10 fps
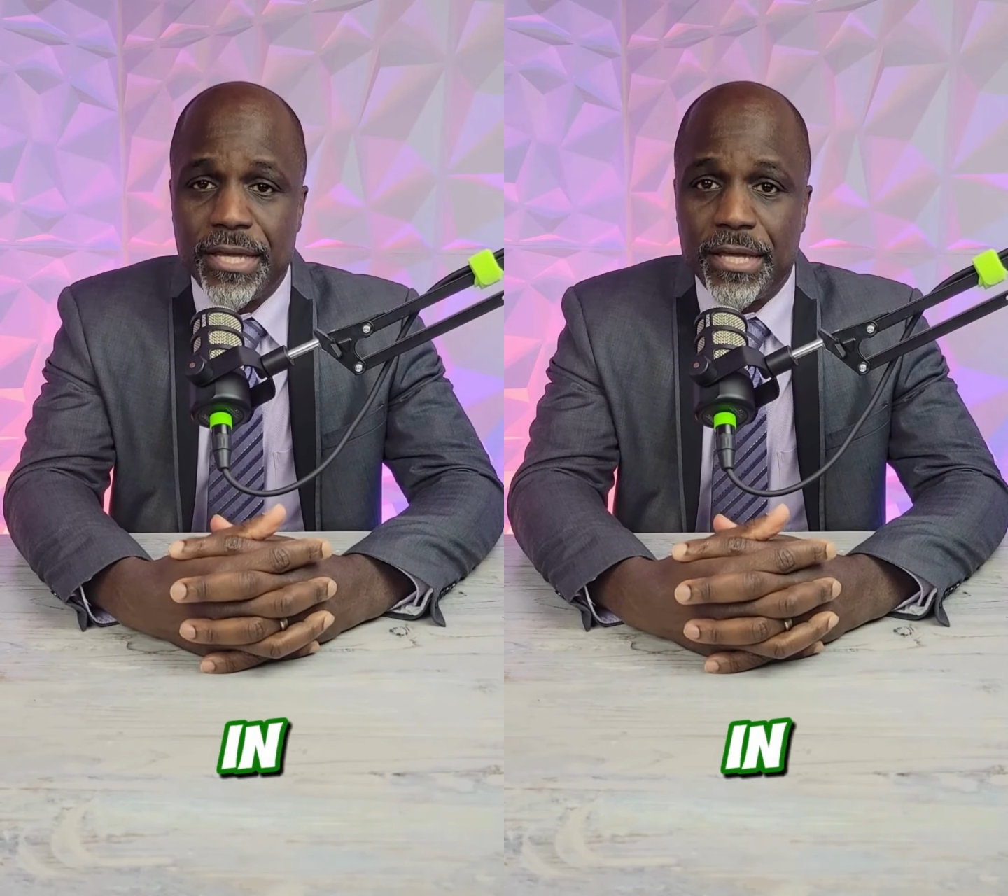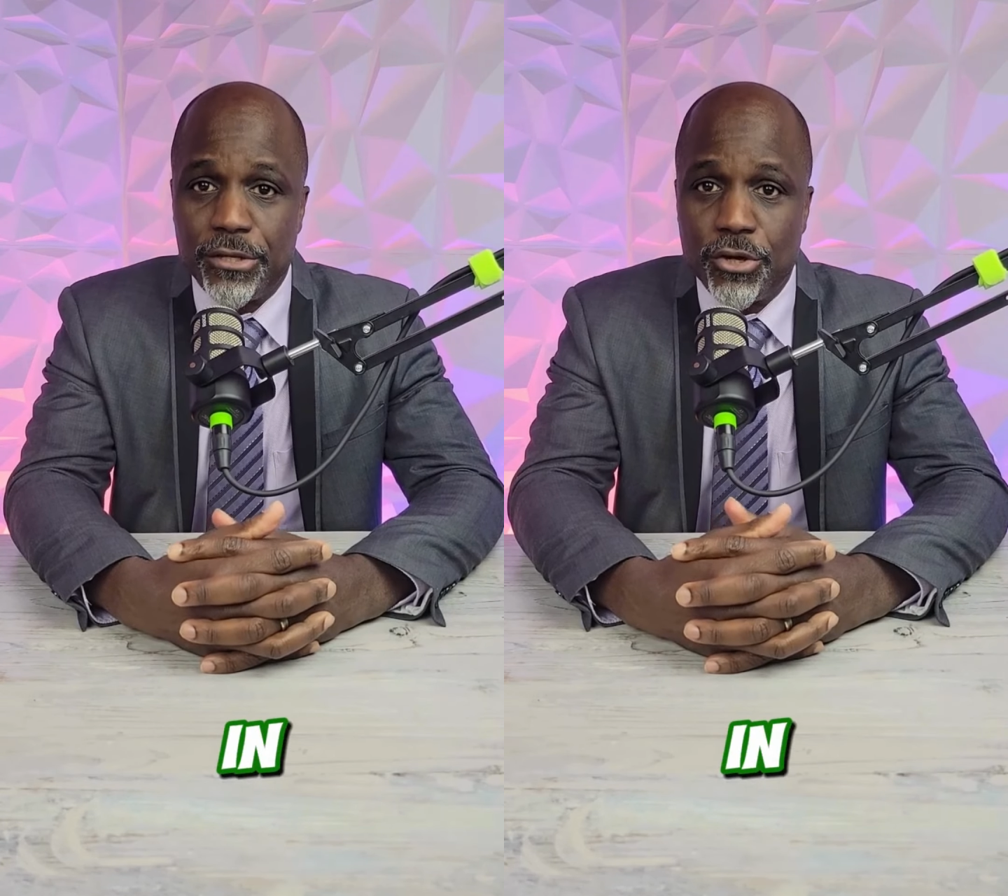
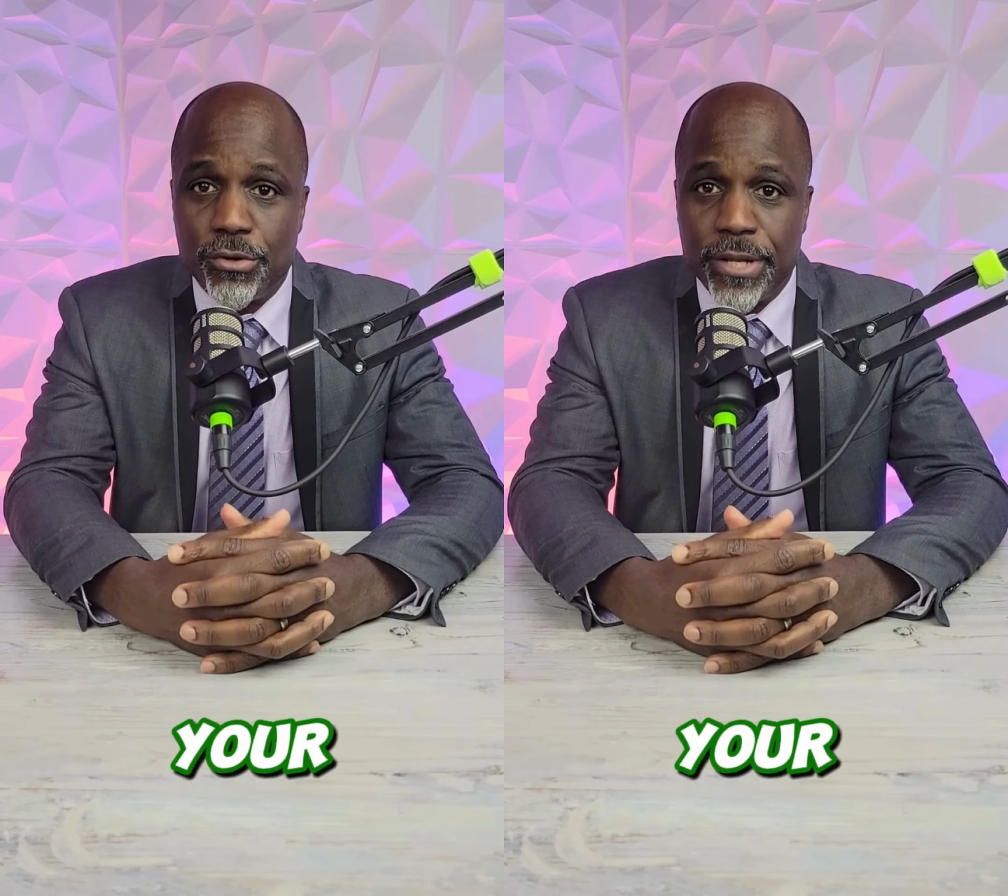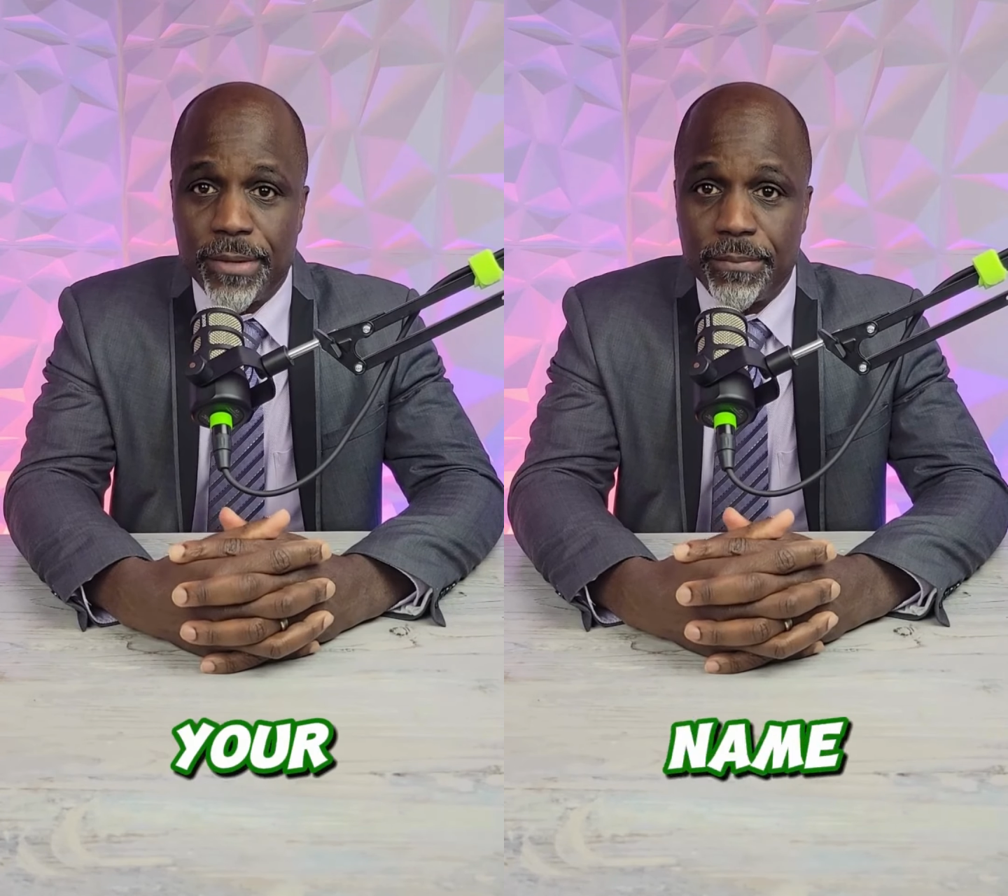in
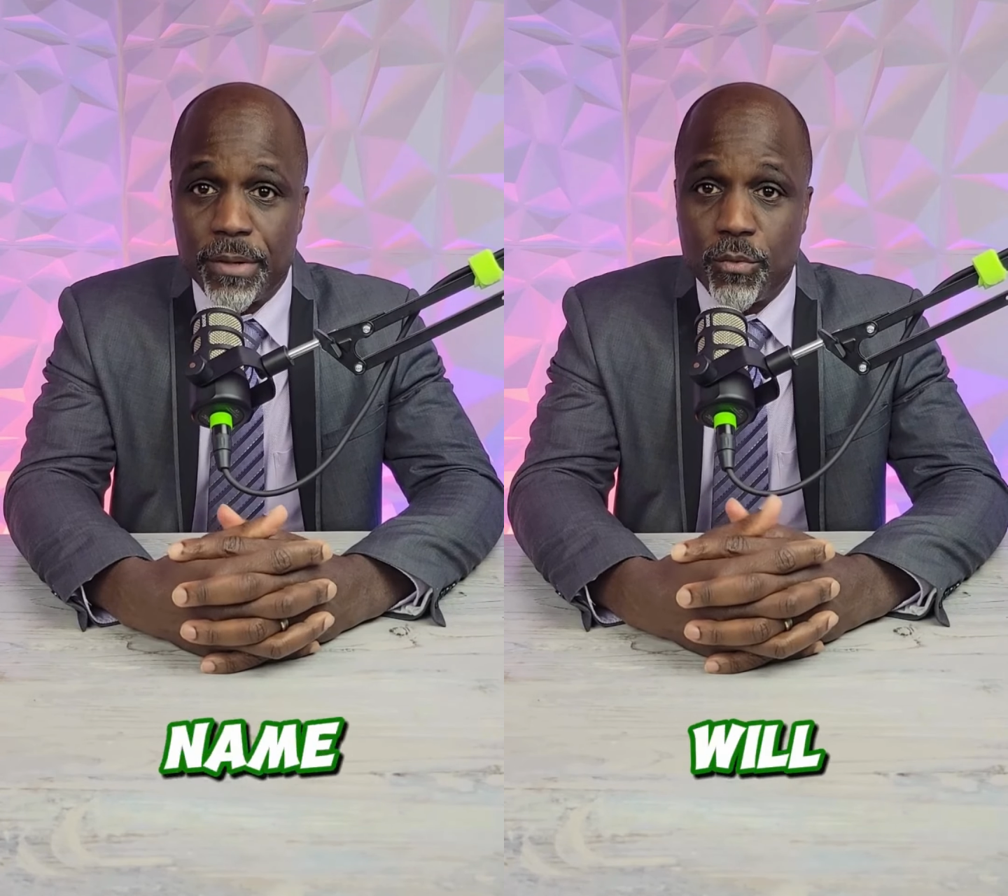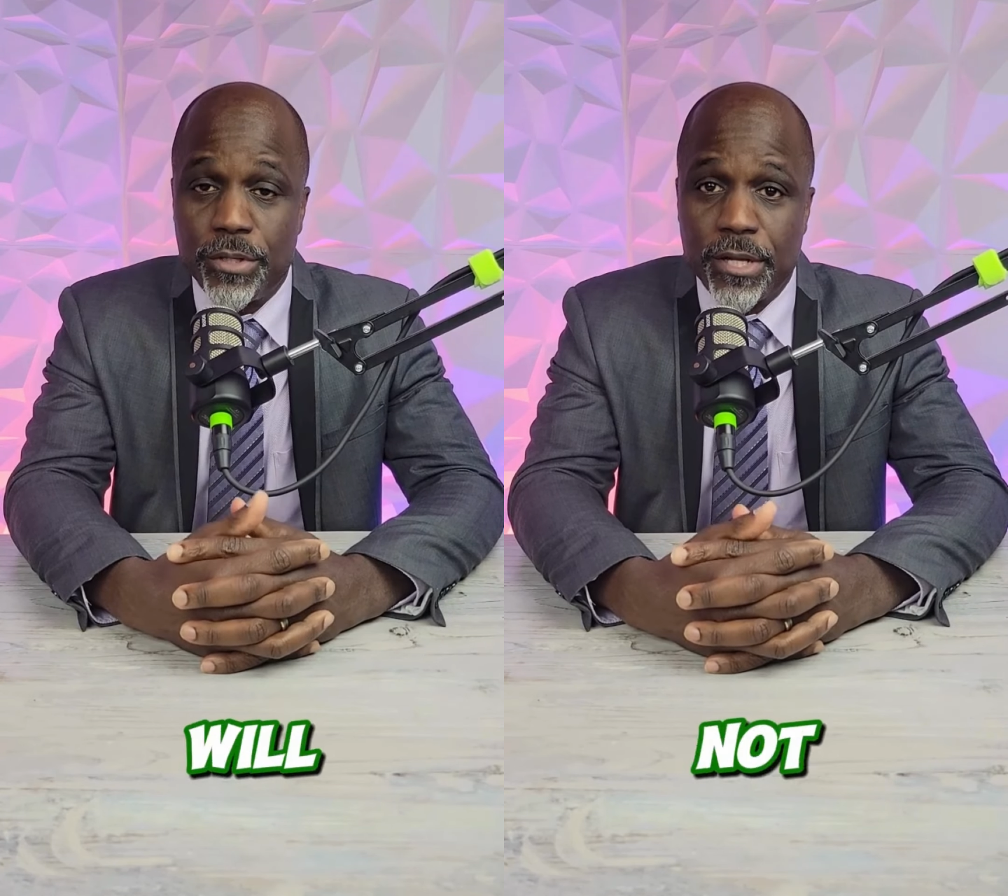your
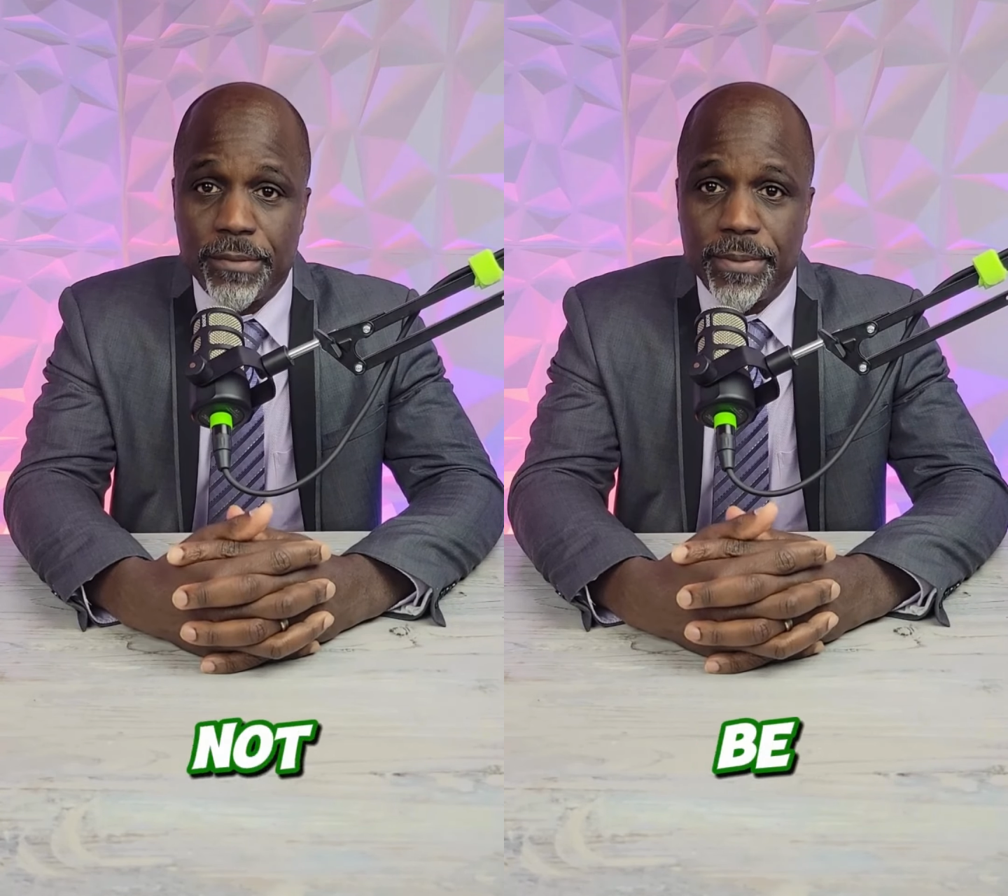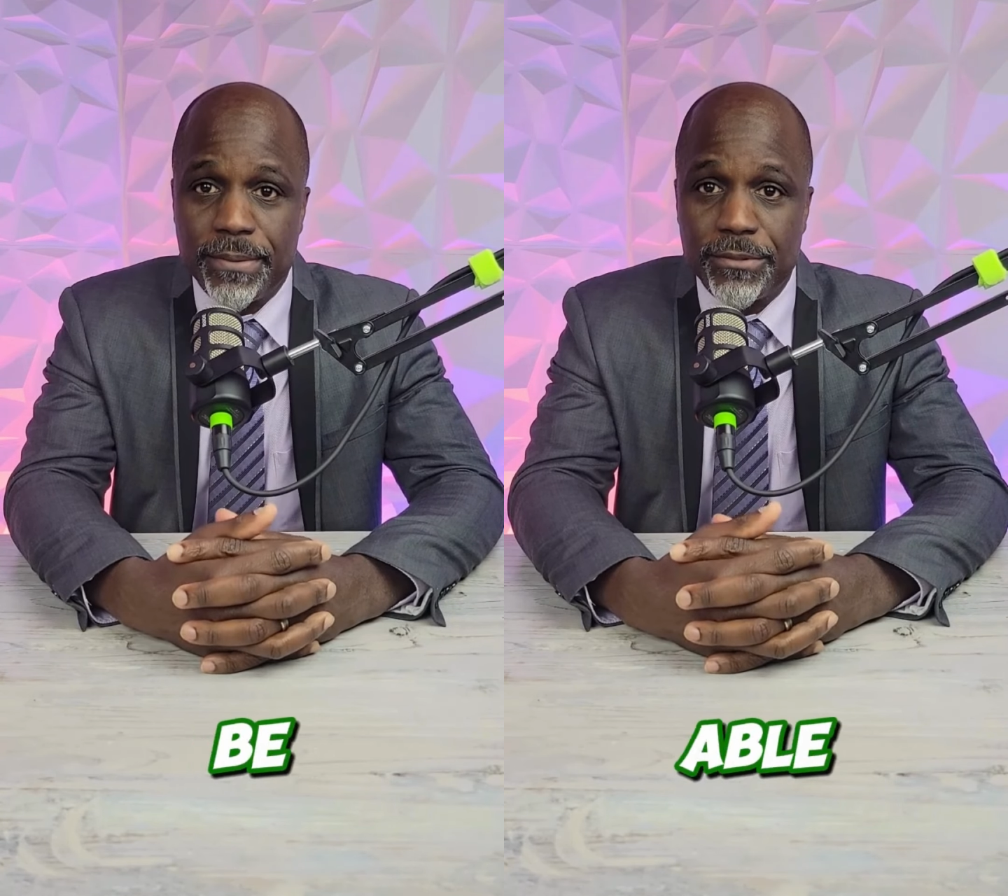name will
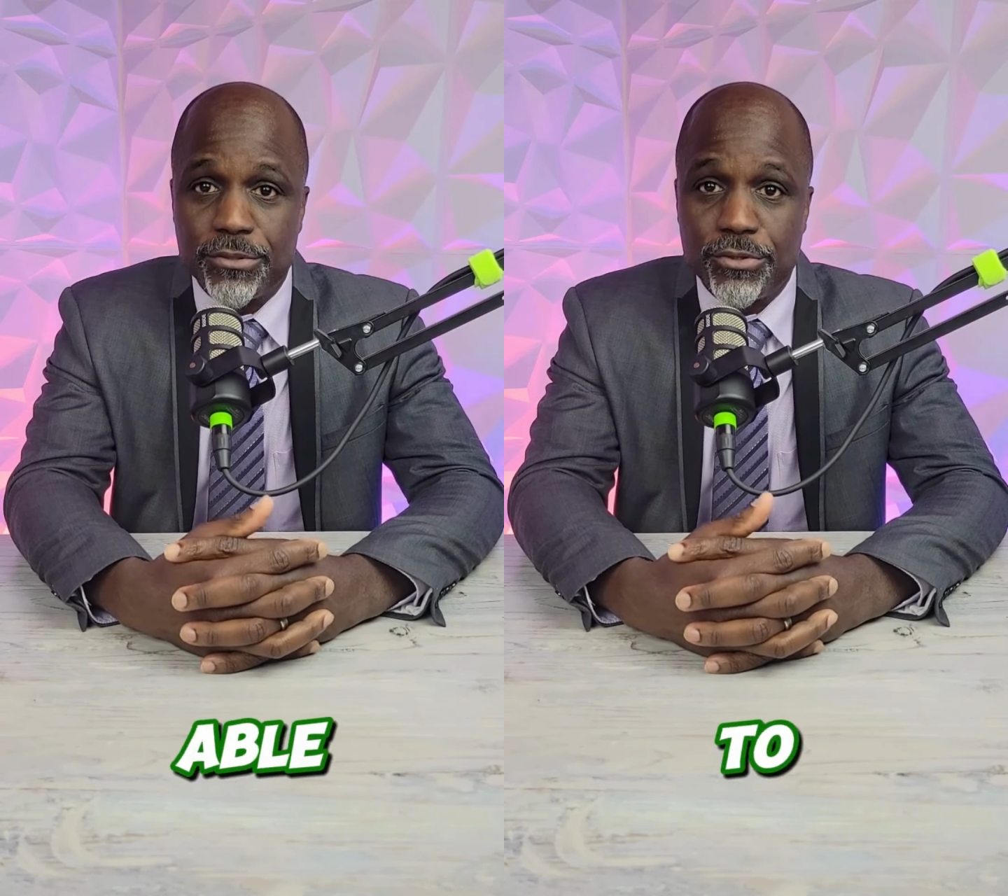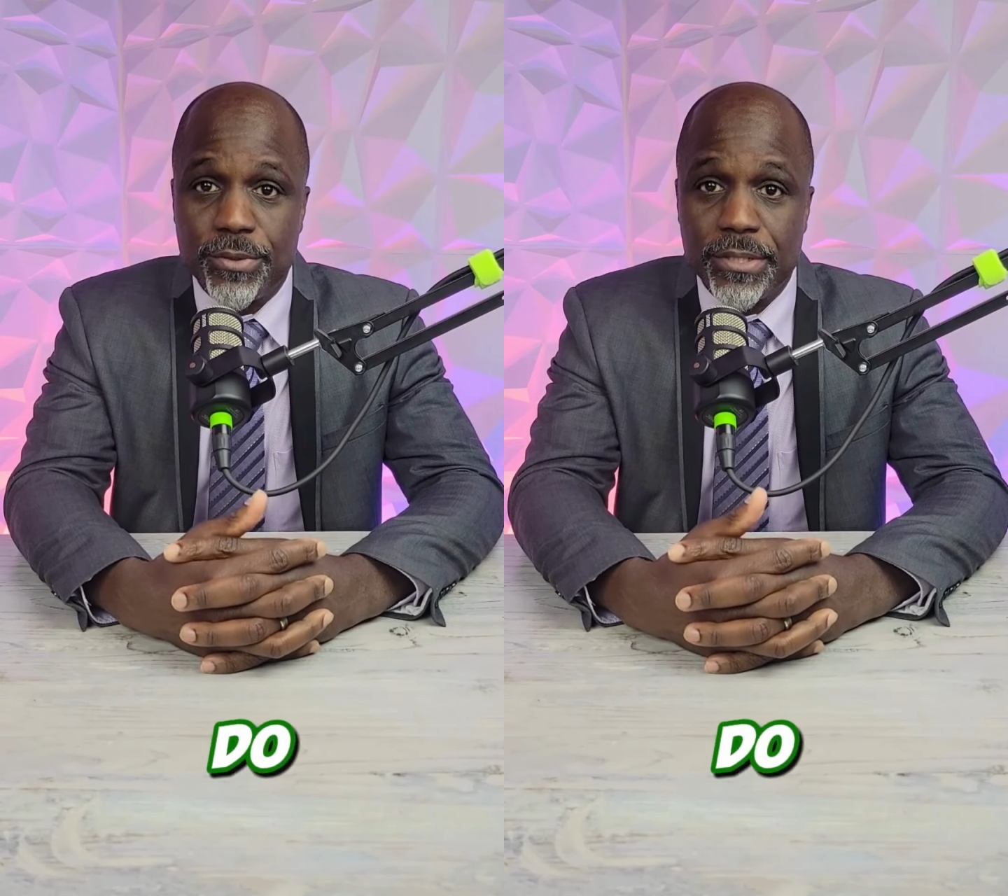not be able to
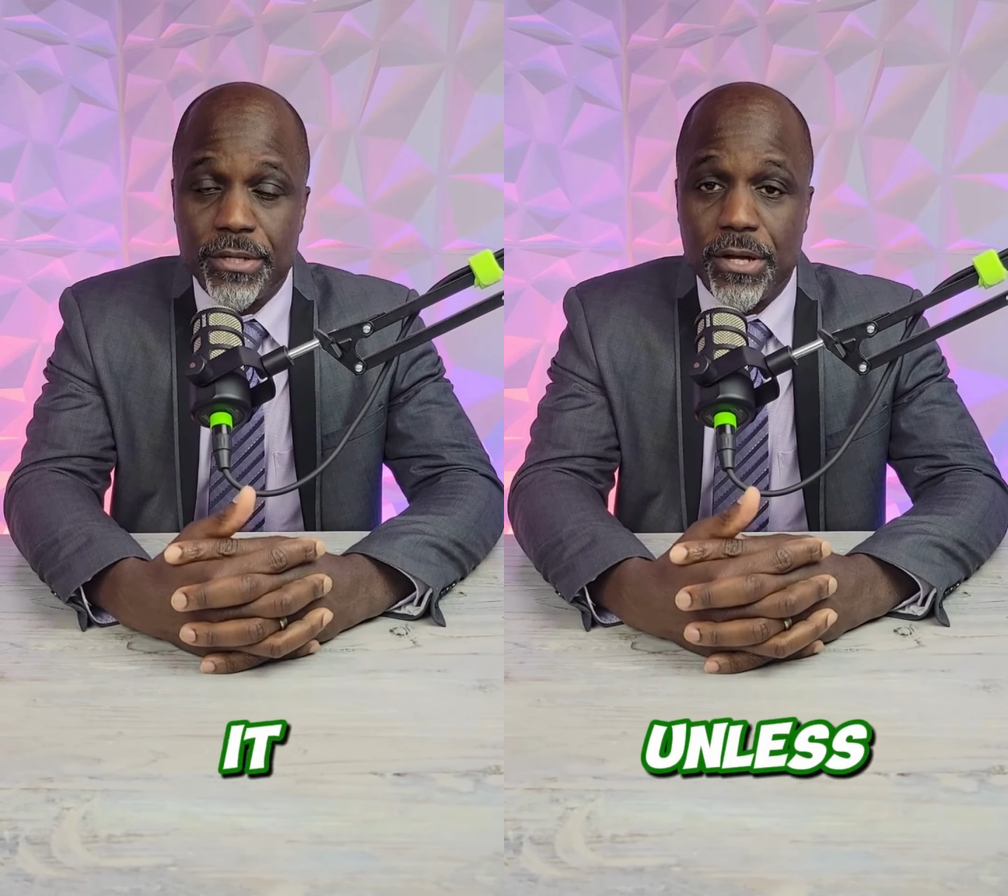do it